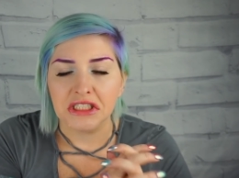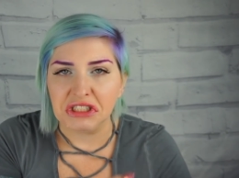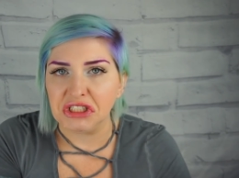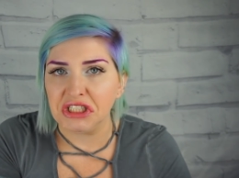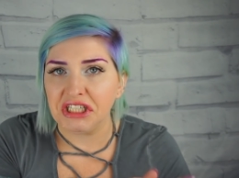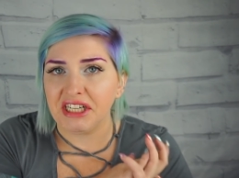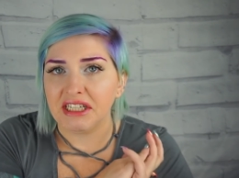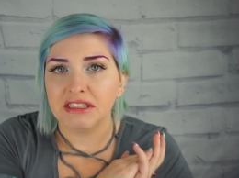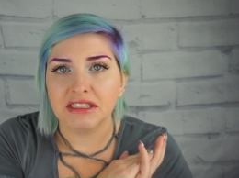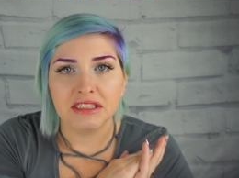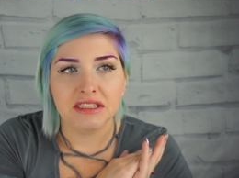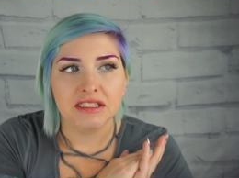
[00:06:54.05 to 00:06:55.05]
G,
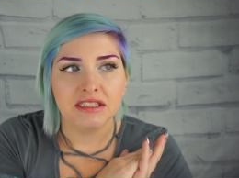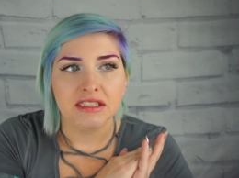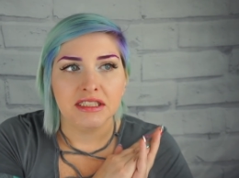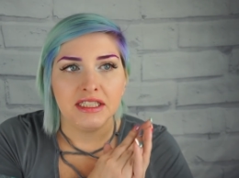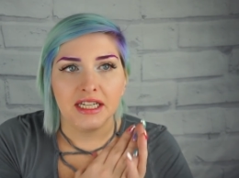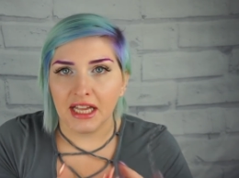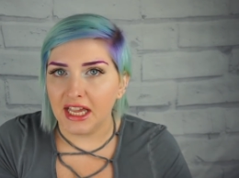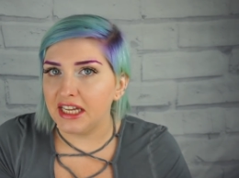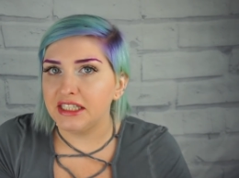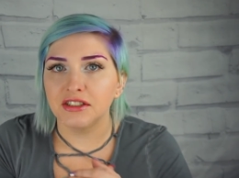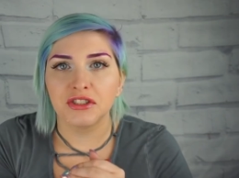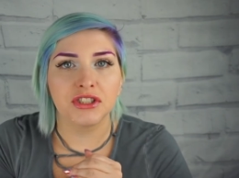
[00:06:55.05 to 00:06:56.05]

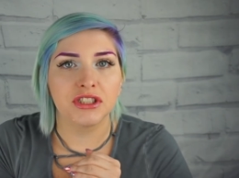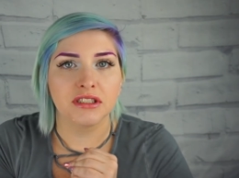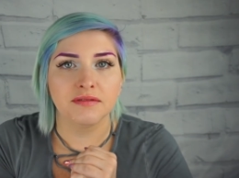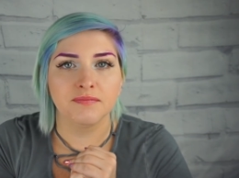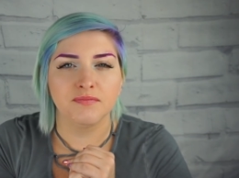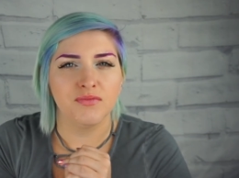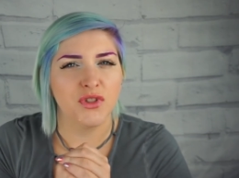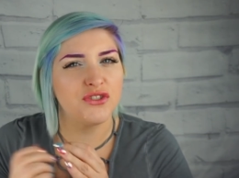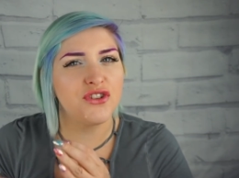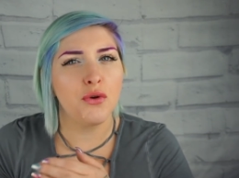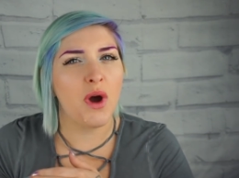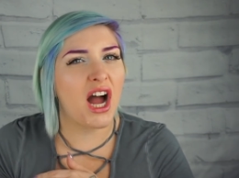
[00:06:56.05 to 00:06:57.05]
H. There's
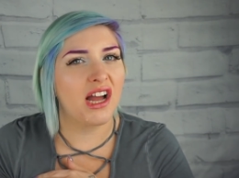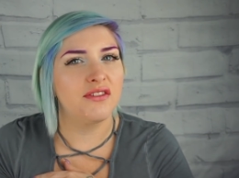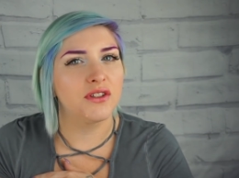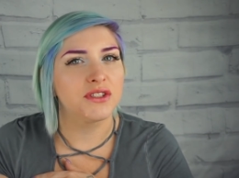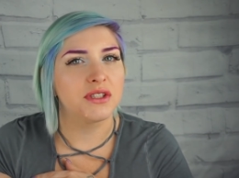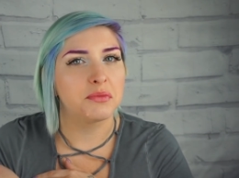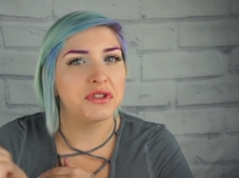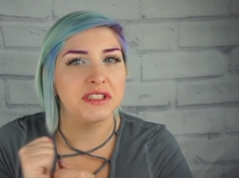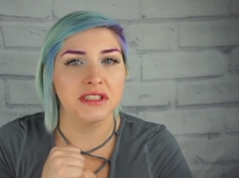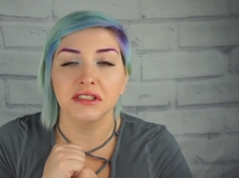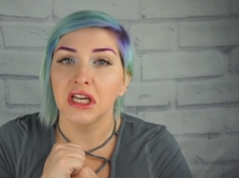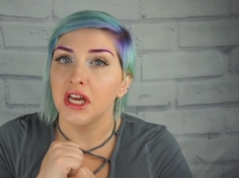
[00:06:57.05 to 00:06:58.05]
no I for some
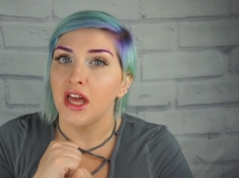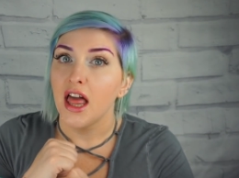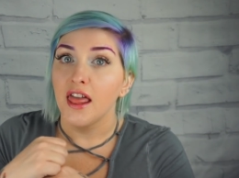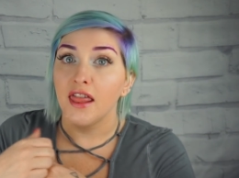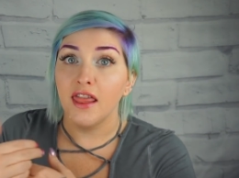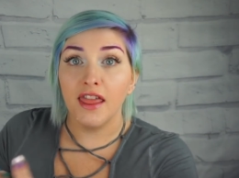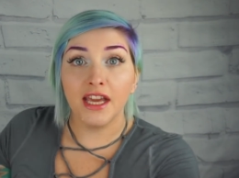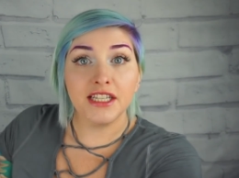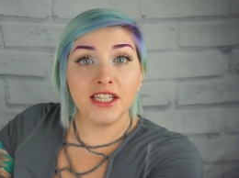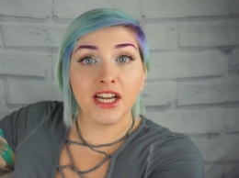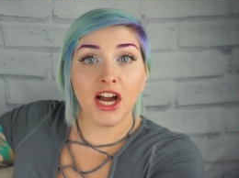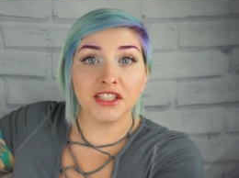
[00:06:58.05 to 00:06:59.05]
reason. Then
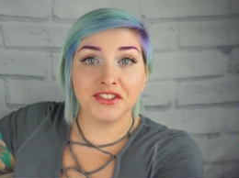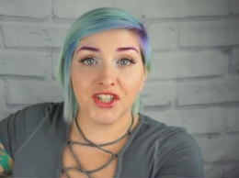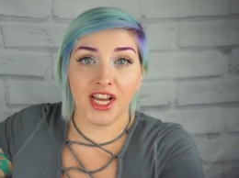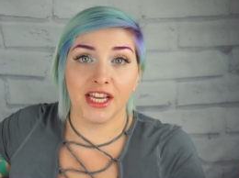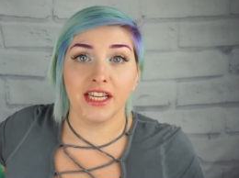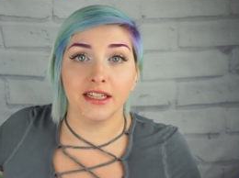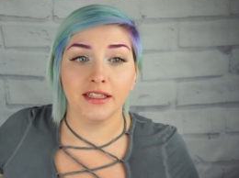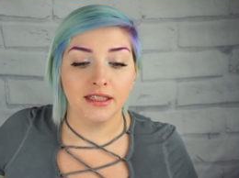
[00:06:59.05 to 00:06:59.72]
you got J.